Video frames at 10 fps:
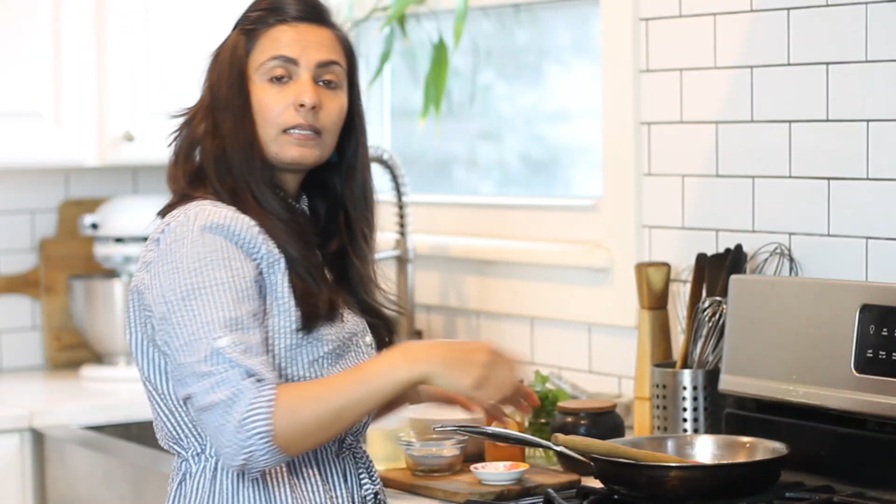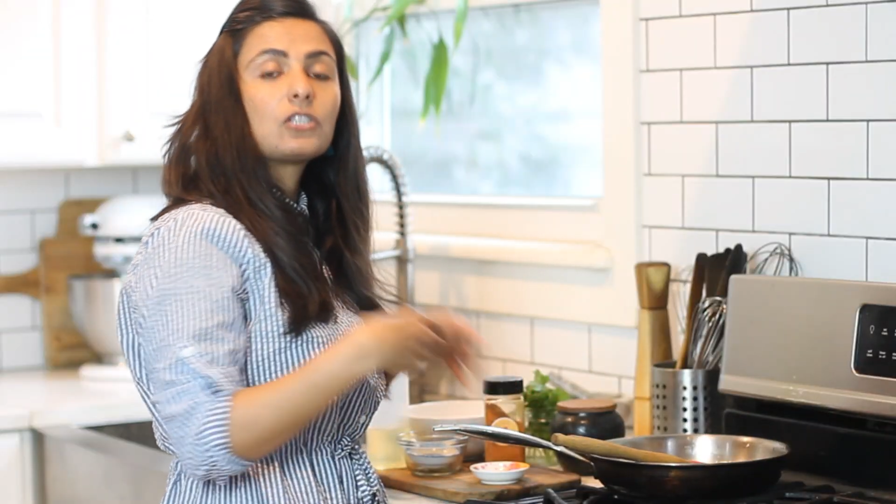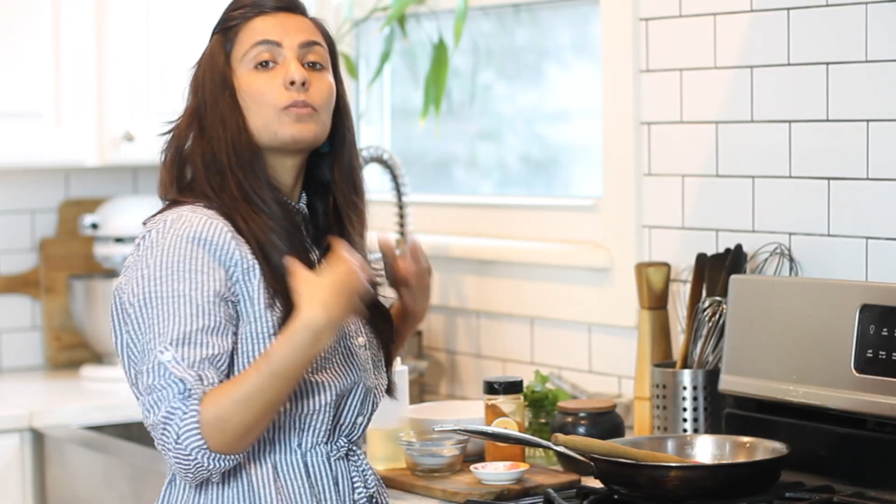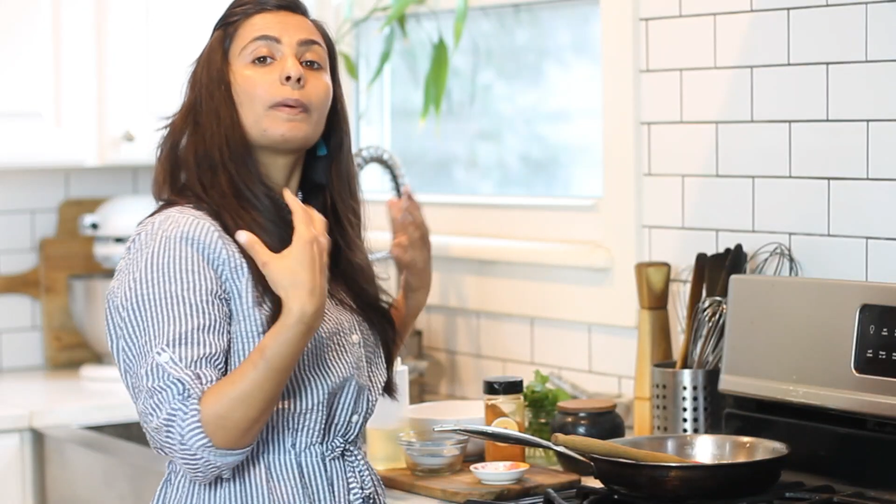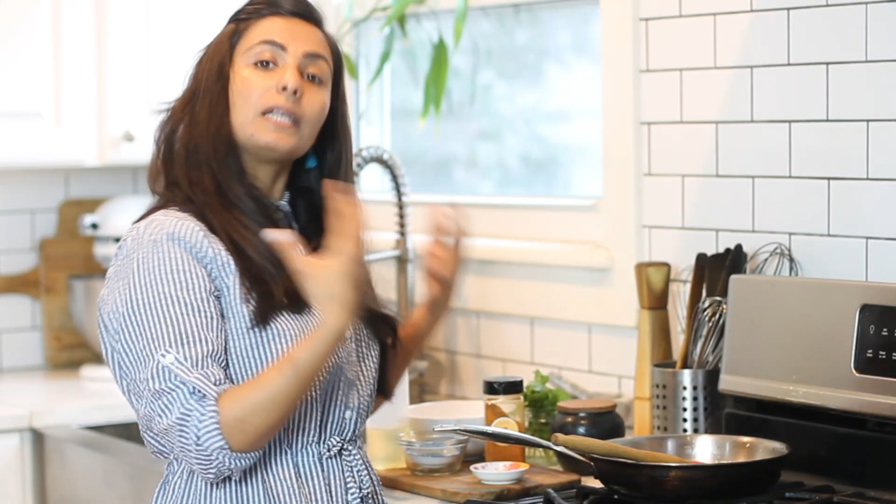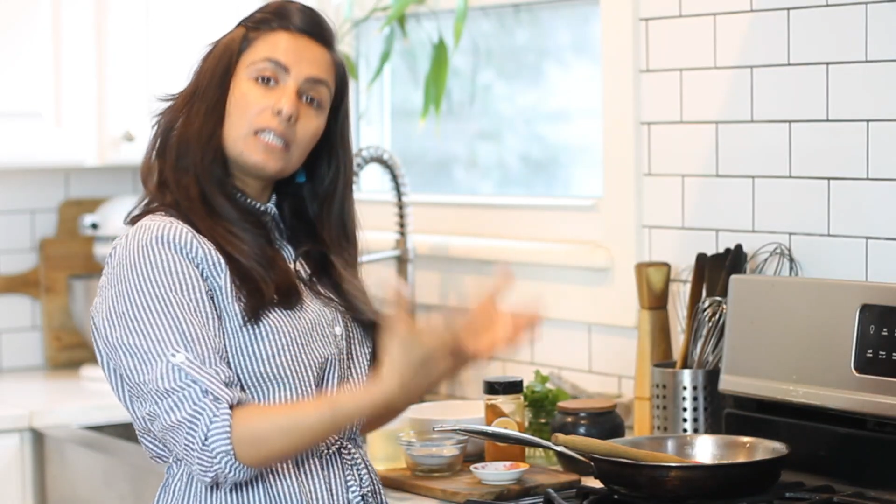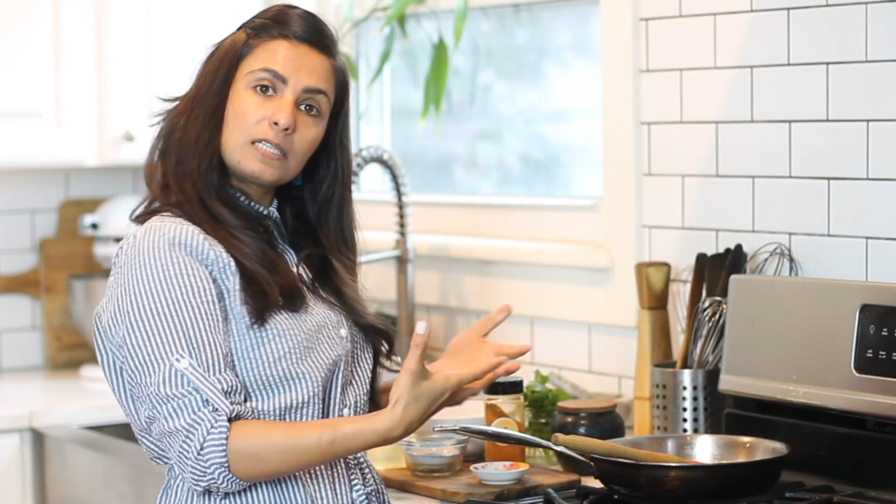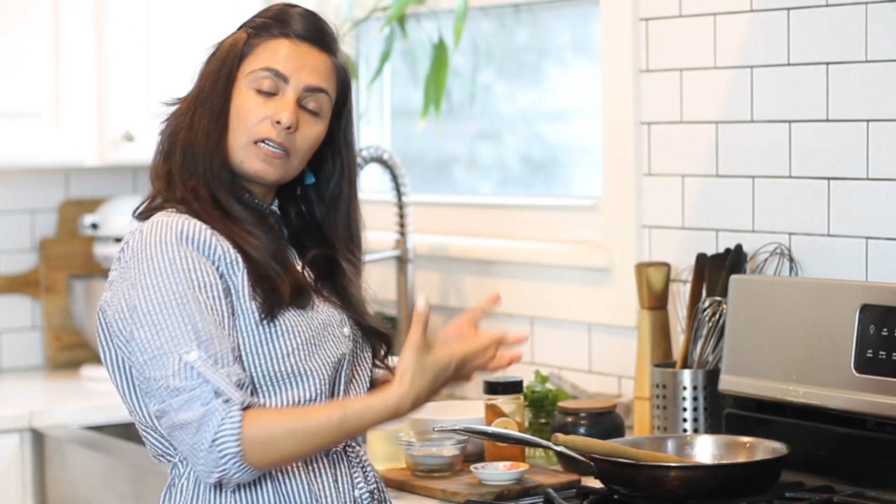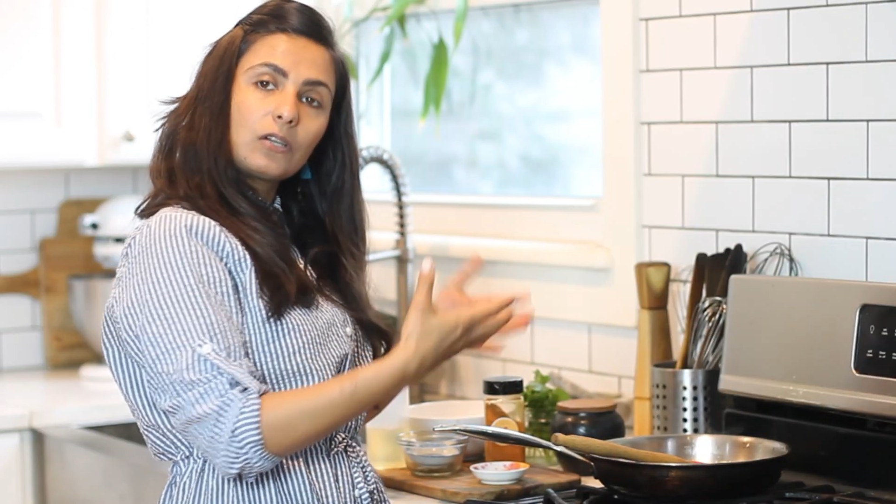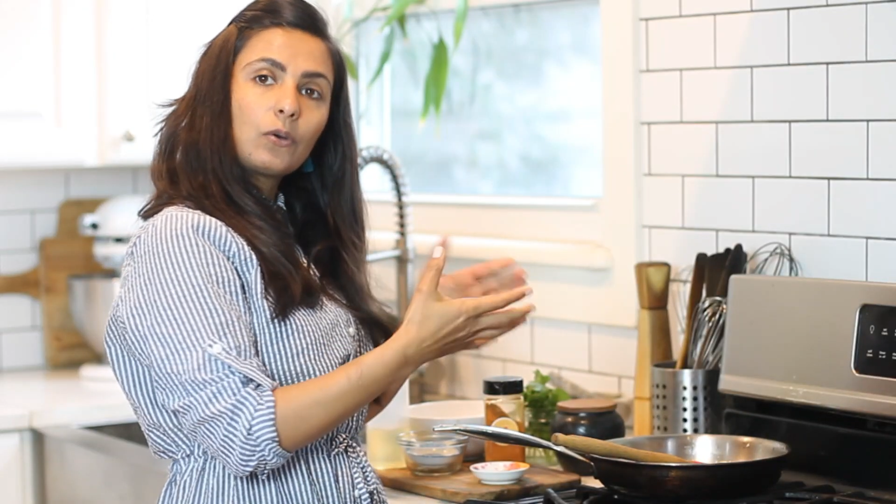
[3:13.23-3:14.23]
the spices
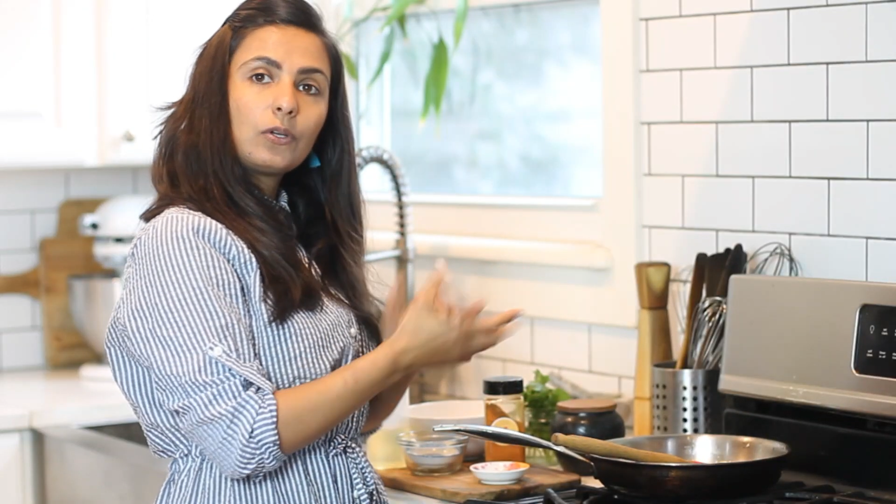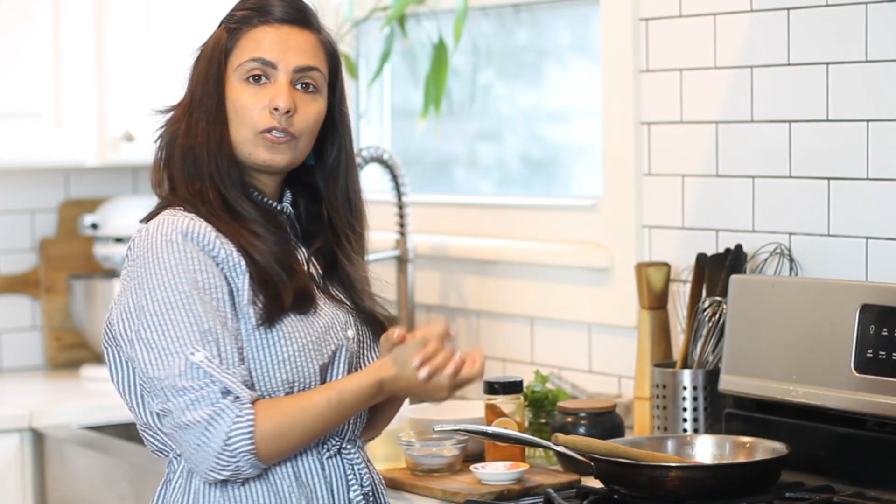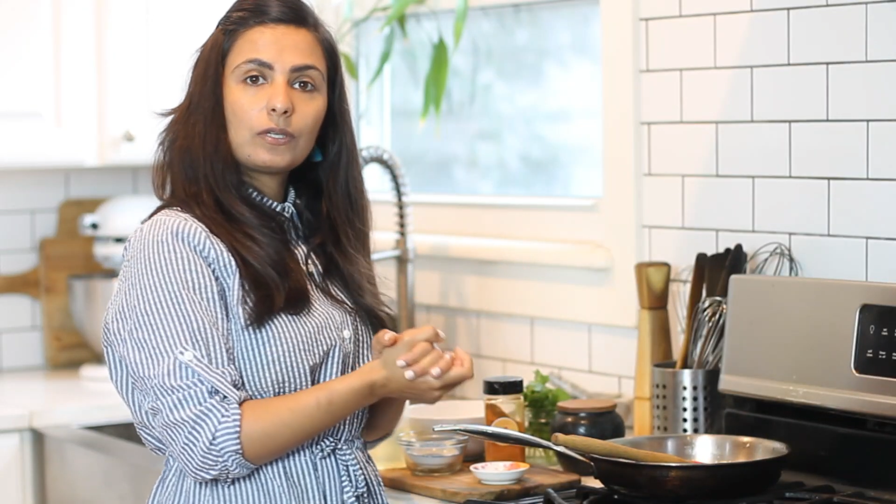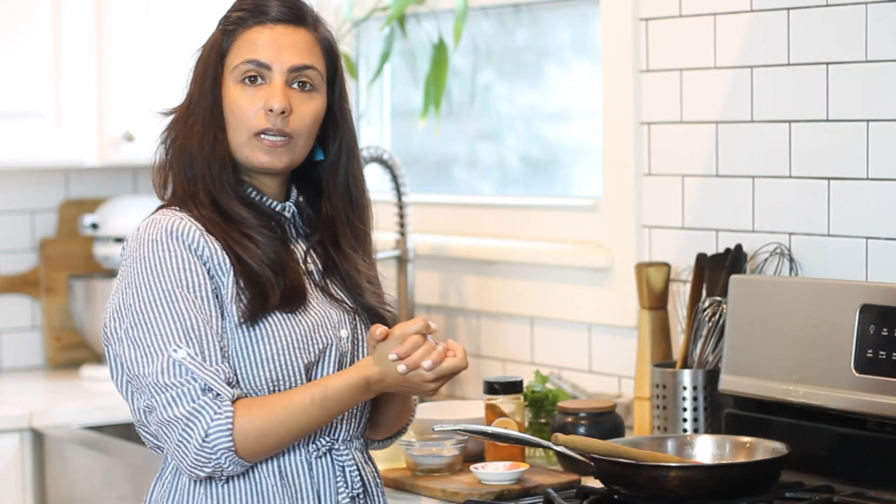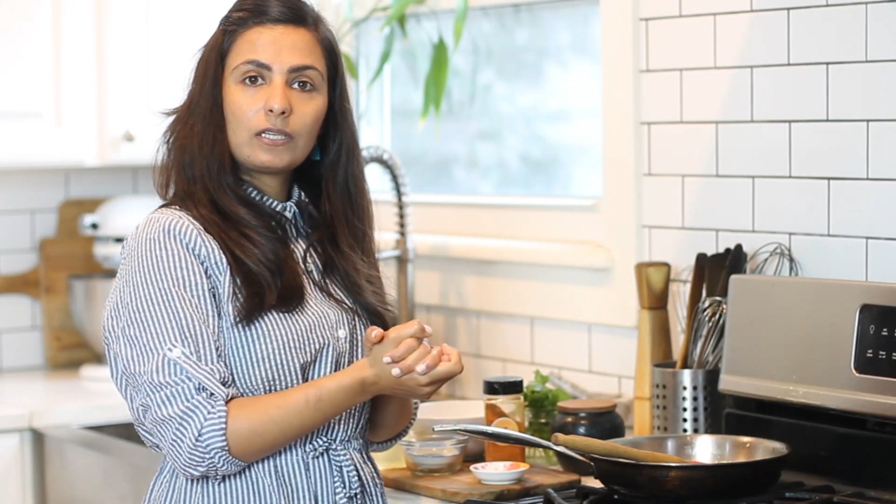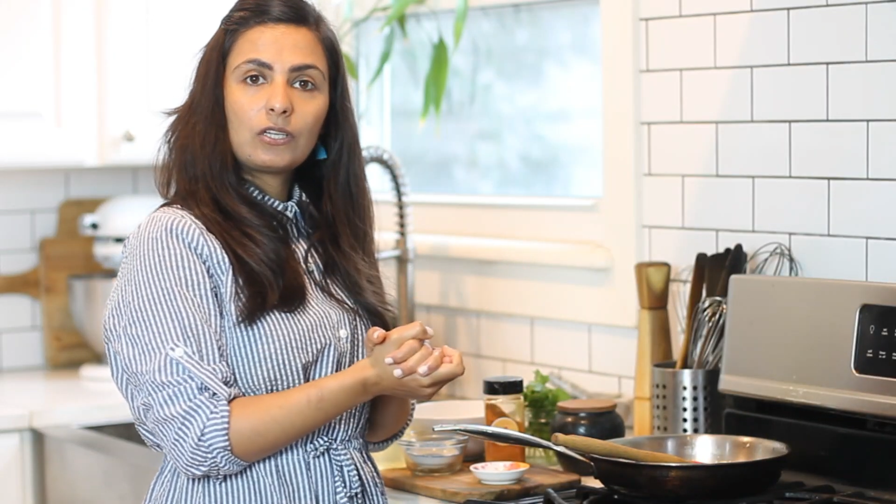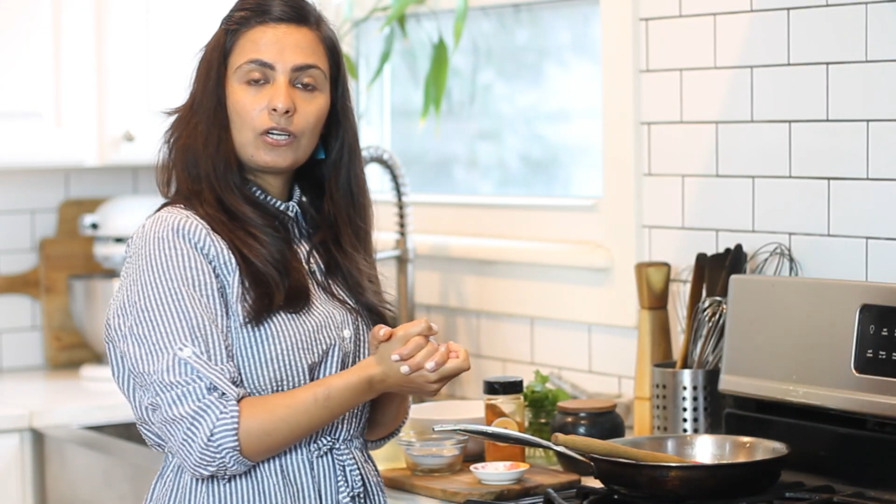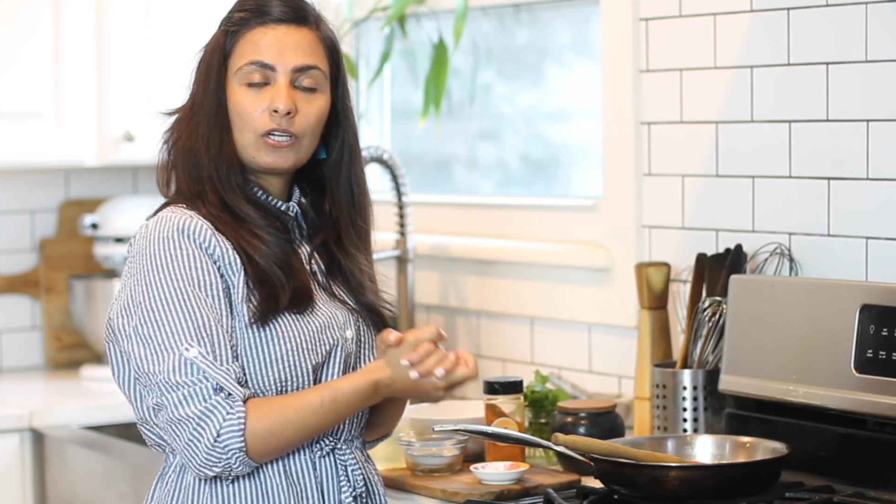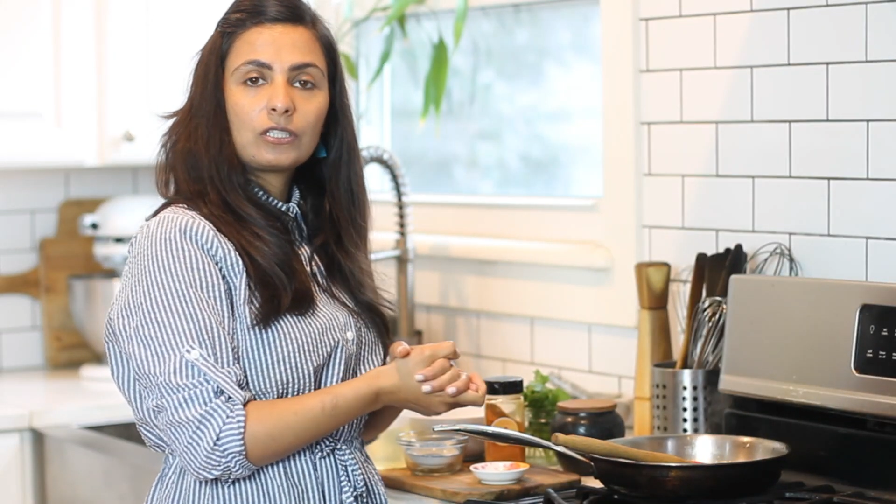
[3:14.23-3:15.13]
are going to get cooked,